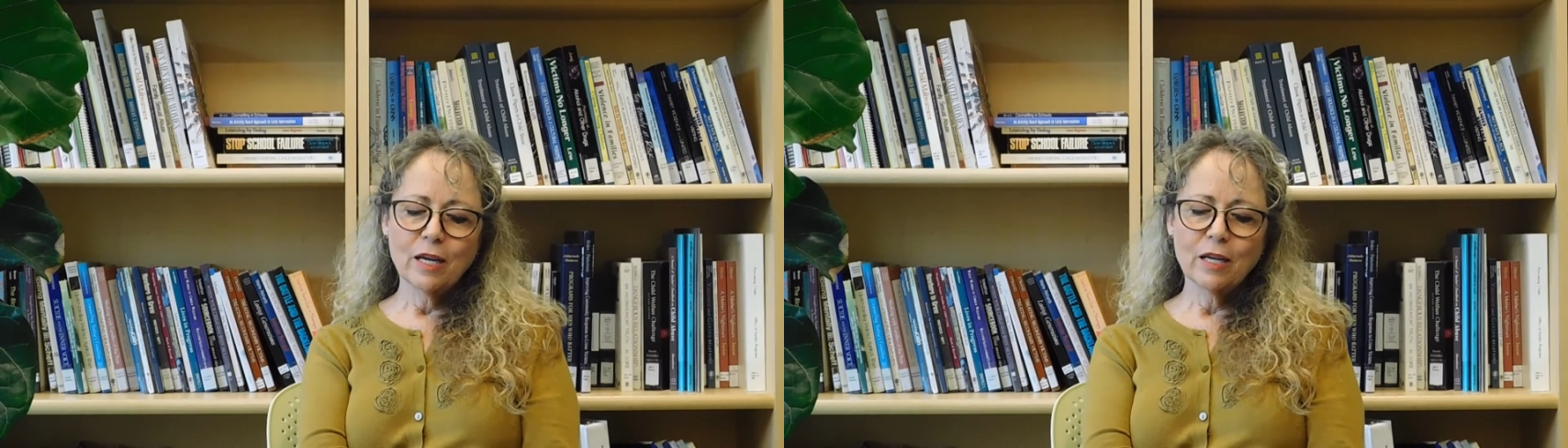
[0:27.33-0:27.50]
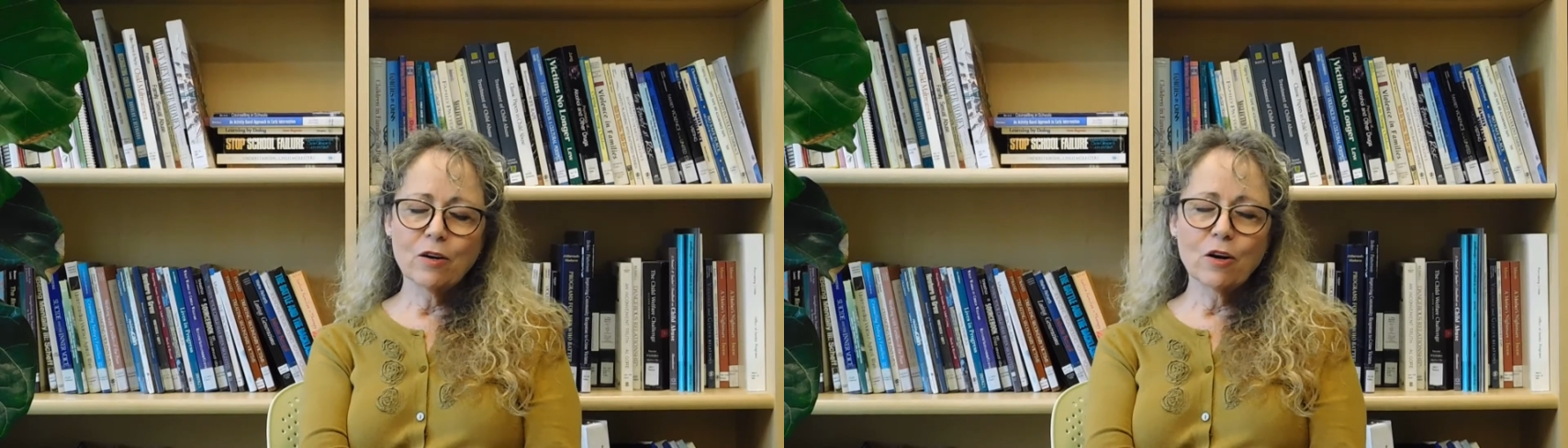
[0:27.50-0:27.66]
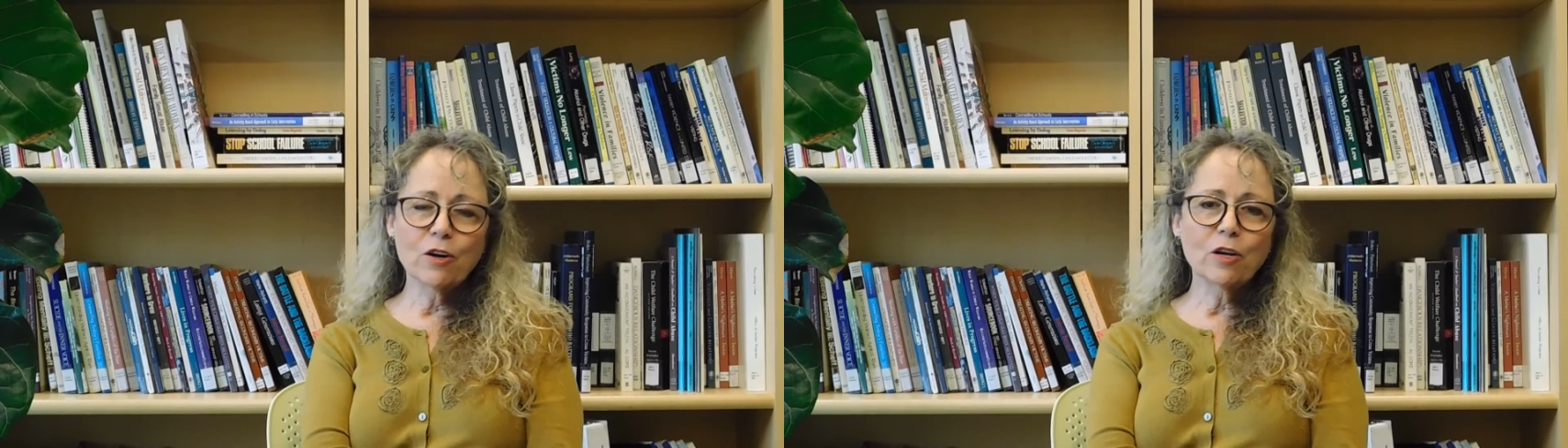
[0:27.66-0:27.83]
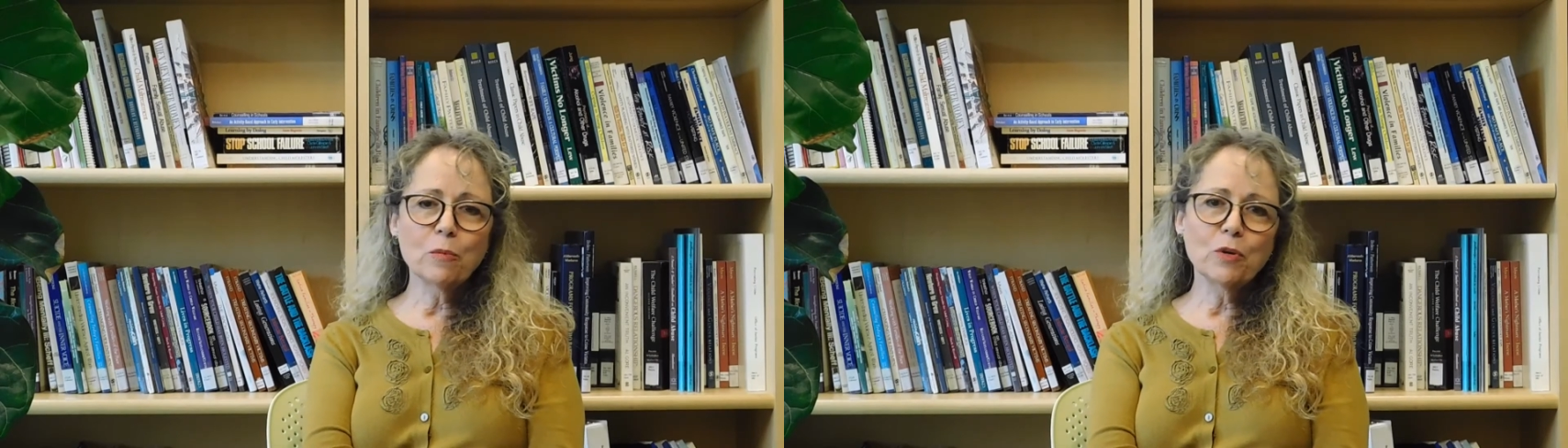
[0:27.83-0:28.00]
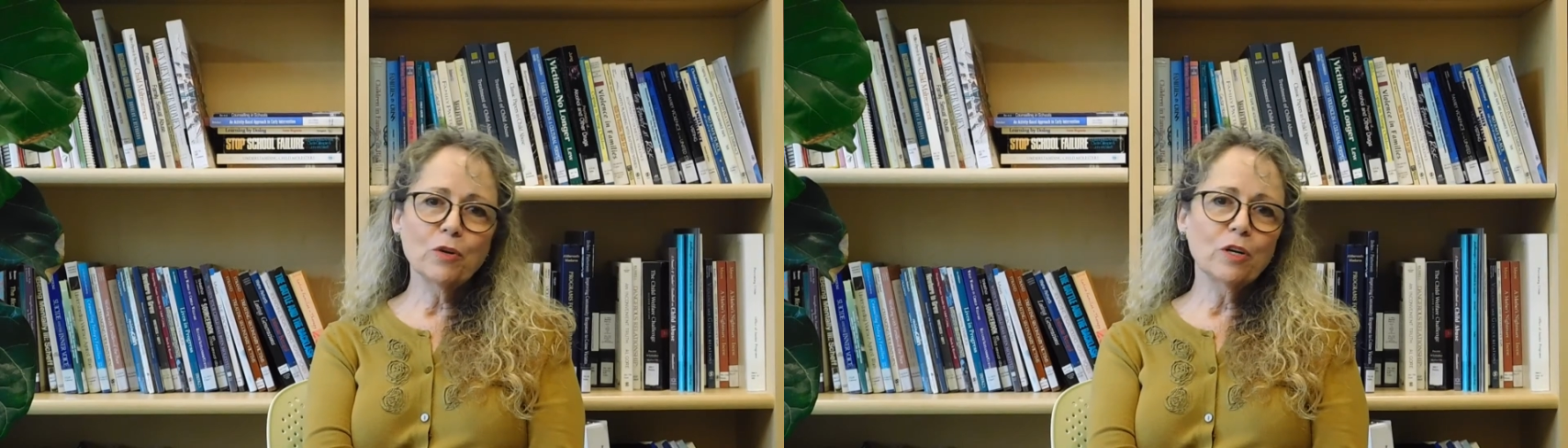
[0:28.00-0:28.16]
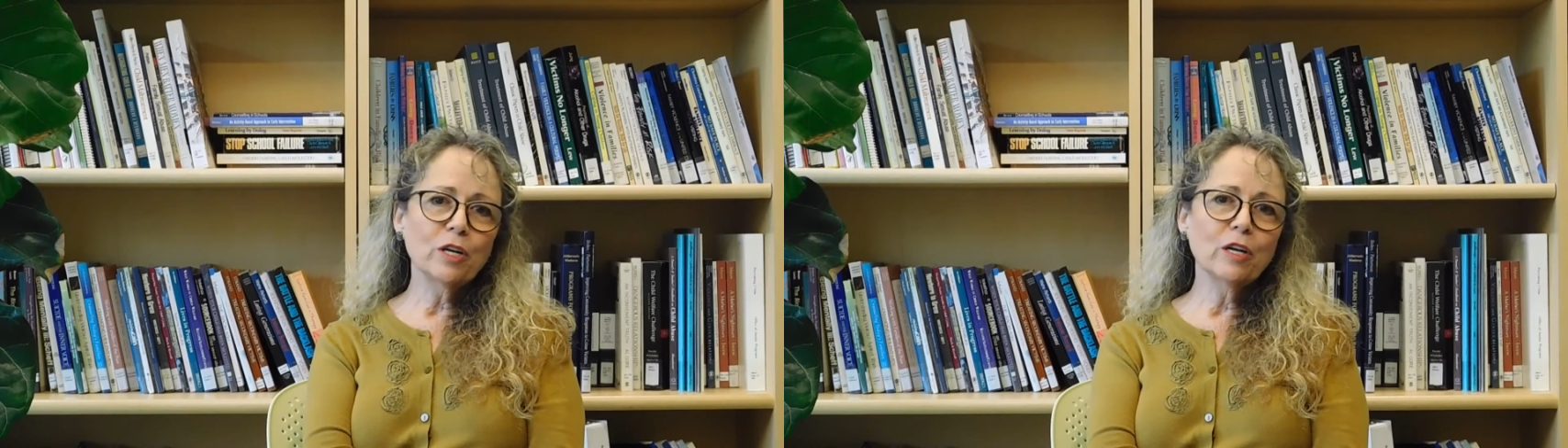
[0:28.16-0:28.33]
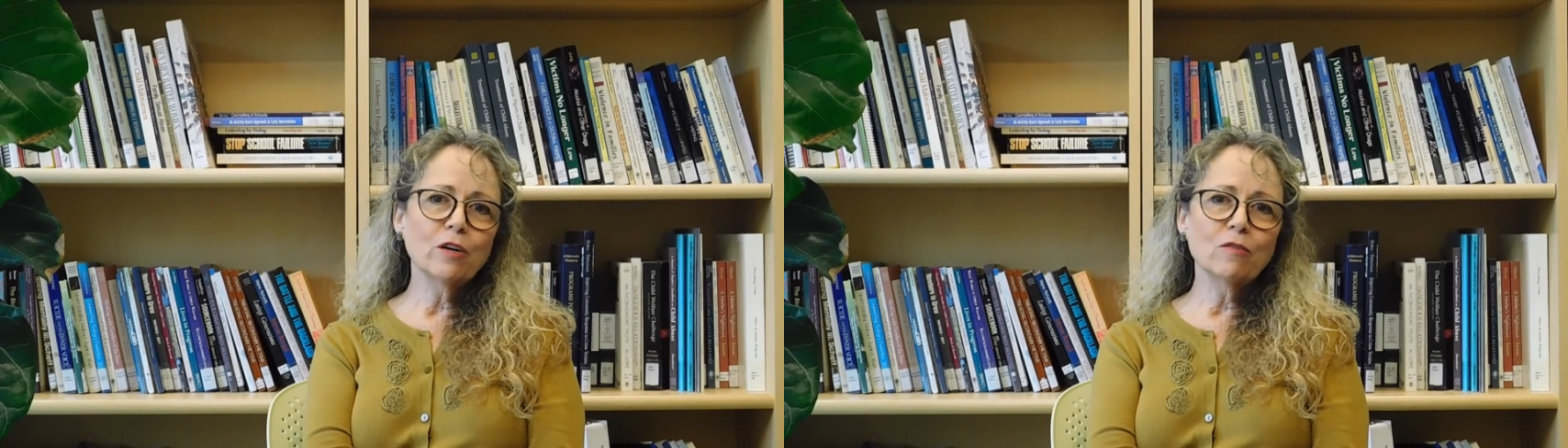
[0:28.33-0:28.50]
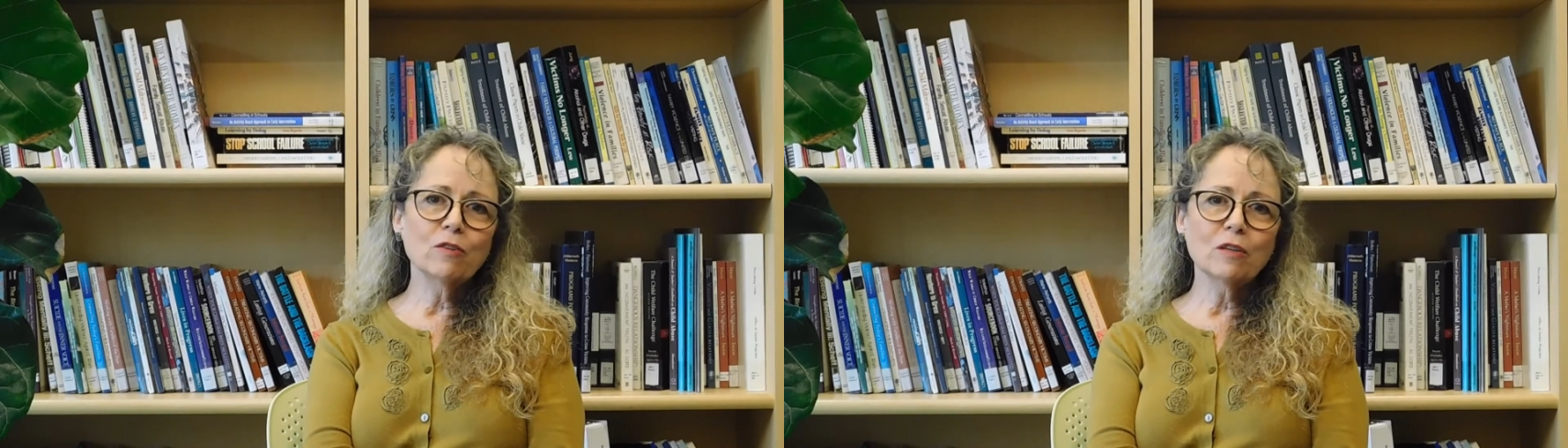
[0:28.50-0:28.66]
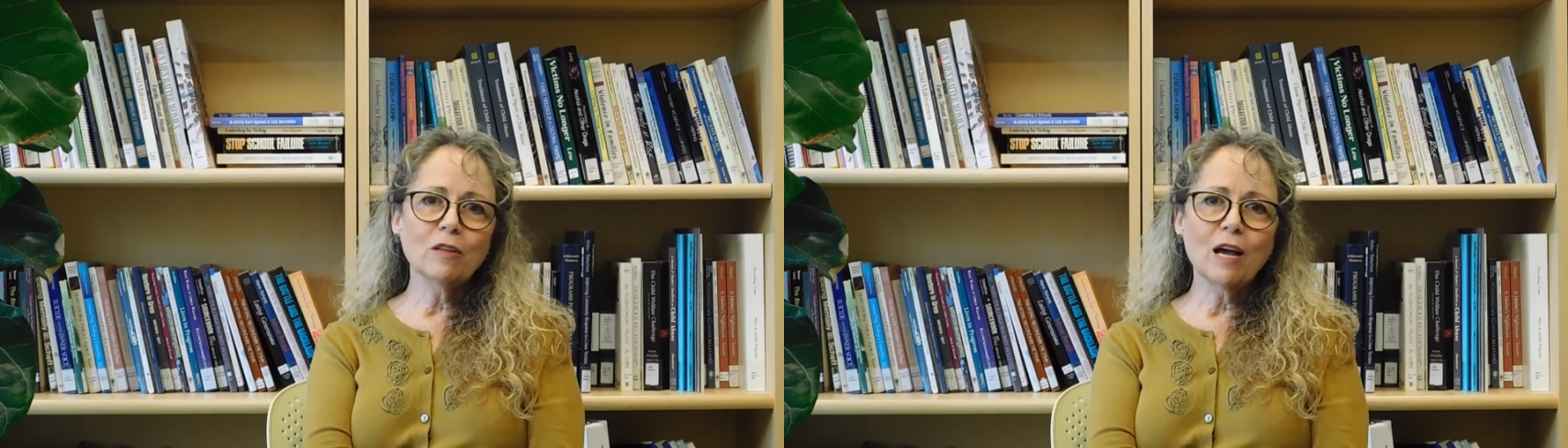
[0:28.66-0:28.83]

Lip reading: in our community over the